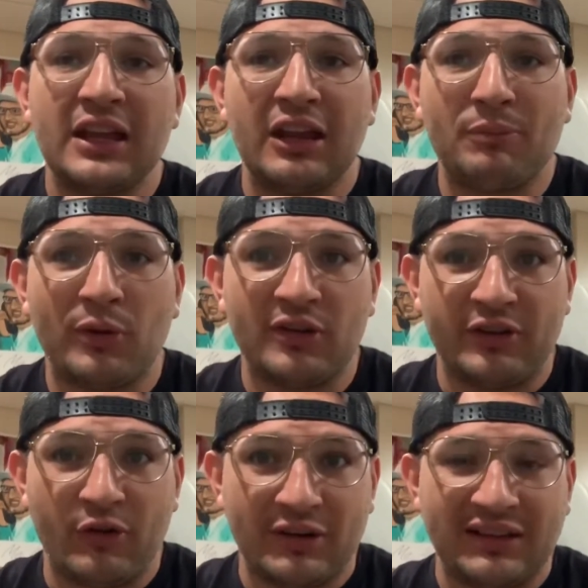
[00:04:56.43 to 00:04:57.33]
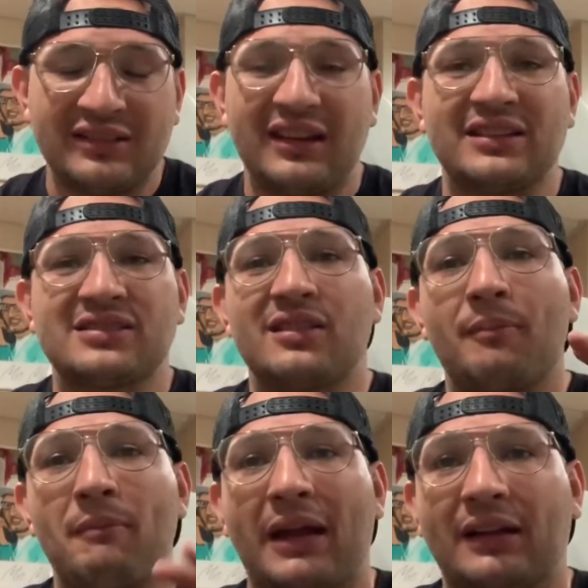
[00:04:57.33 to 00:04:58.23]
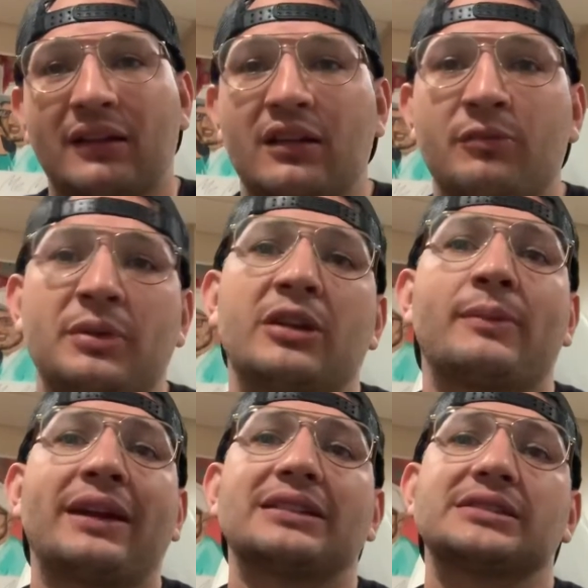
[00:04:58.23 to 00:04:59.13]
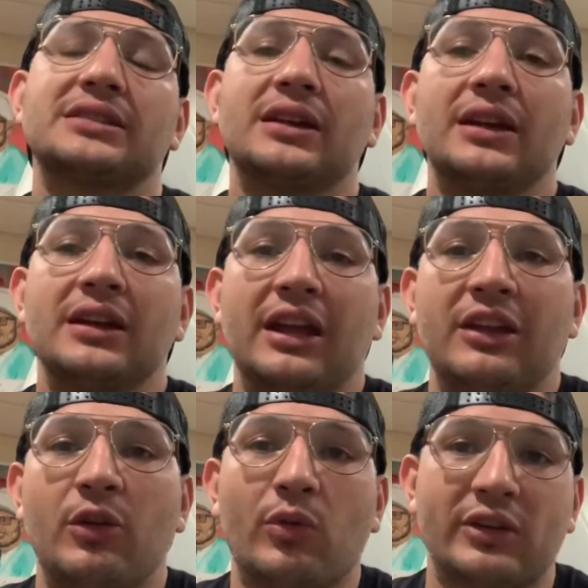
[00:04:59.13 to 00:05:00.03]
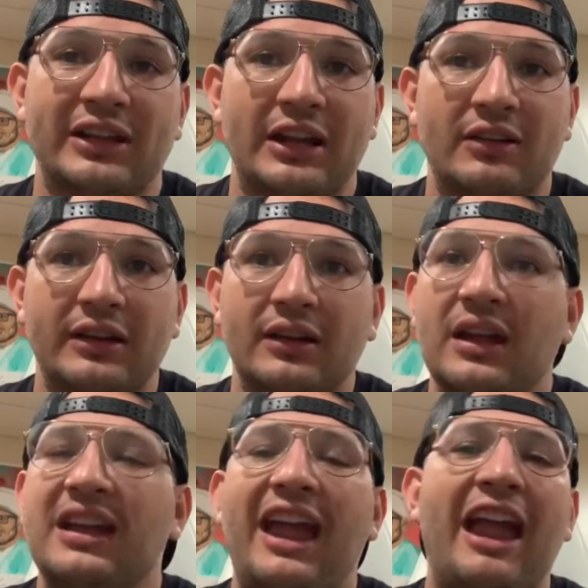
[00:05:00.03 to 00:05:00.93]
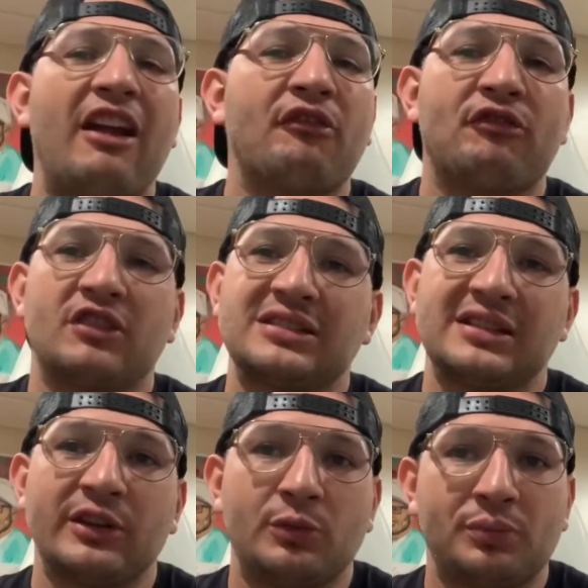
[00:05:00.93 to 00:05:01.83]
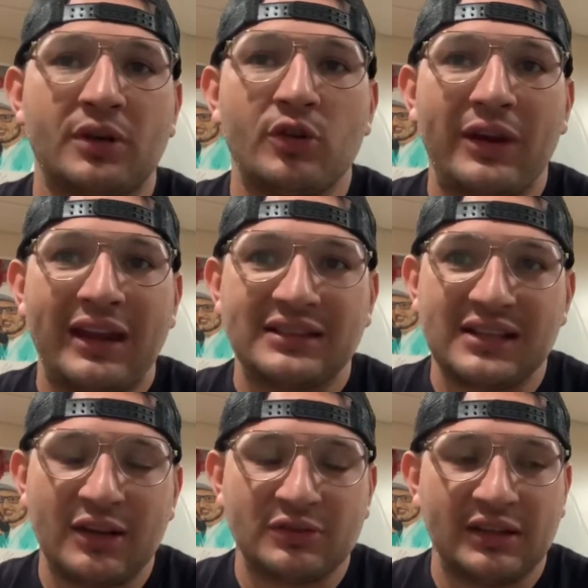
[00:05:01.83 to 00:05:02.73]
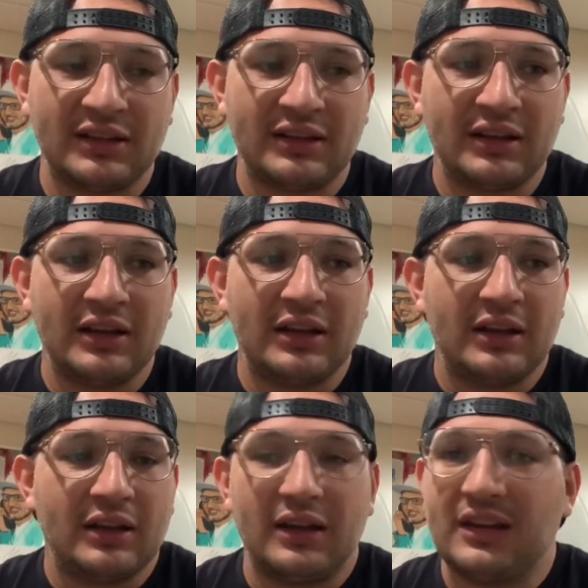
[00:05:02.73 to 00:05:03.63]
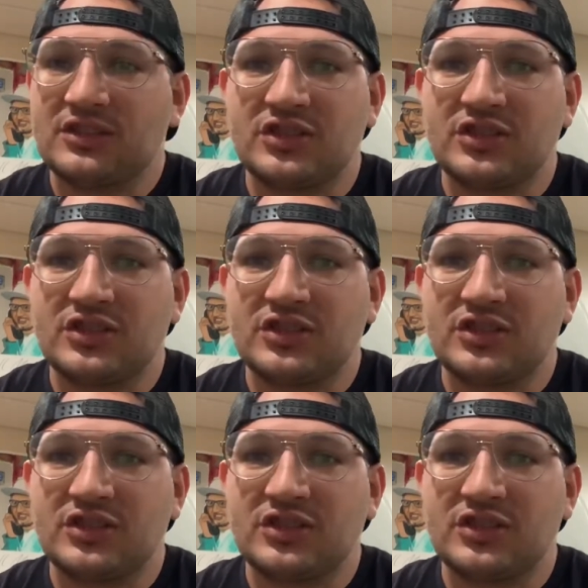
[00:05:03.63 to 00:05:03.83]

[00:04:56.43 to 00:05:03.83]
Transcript: in Portland, Oregon, it's the mecca of BMX. in the Oregon area. Every single pro hangs out there. It's